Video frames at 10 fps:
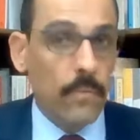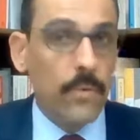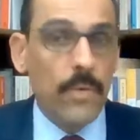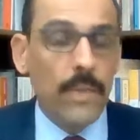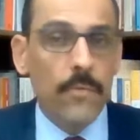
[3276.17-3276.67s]

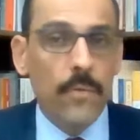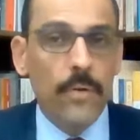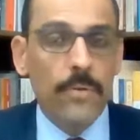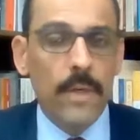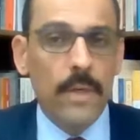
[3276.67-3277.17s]
we went
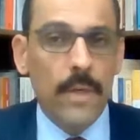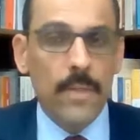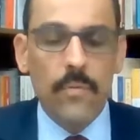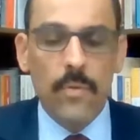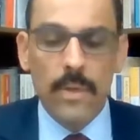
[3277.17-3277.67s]
for
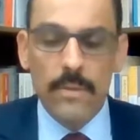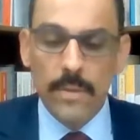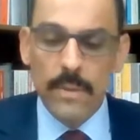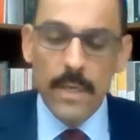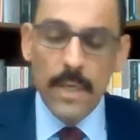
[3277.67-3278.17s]

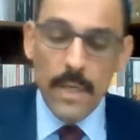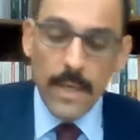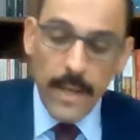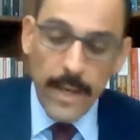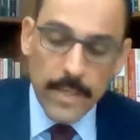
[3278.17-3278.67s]
S-400.
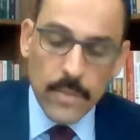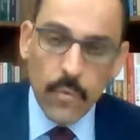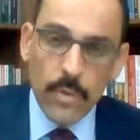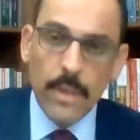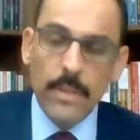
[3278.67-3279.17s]

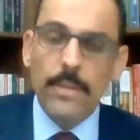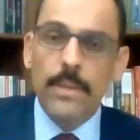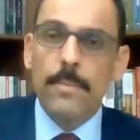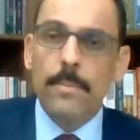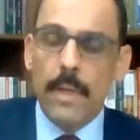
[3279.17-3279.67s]

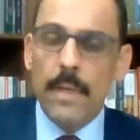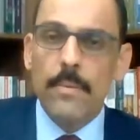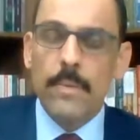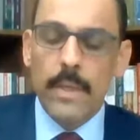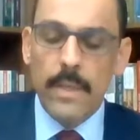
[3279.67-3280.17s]
S-400, by
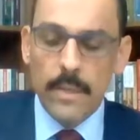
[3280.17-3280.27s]
the way,